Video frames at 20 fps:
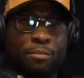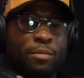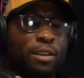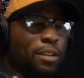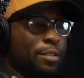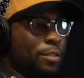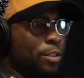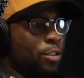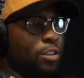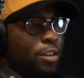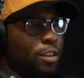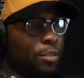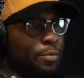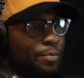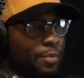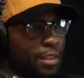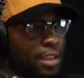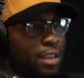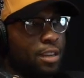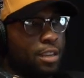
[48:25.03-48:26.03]
But you know,
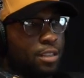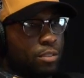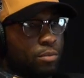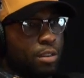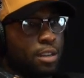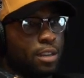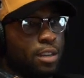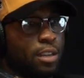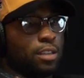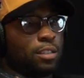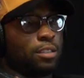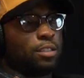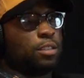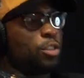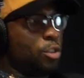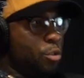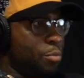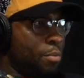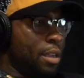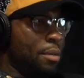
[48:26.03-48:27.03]
it is what it is.
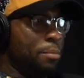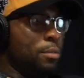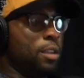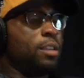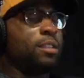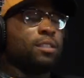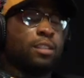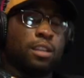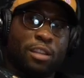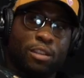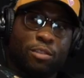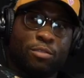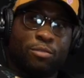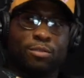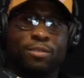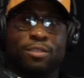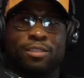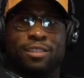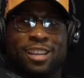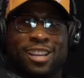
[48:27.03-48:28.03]
You meet me, then
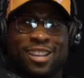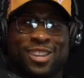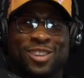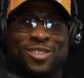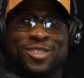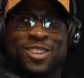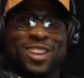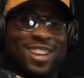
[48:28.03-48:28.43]
you then you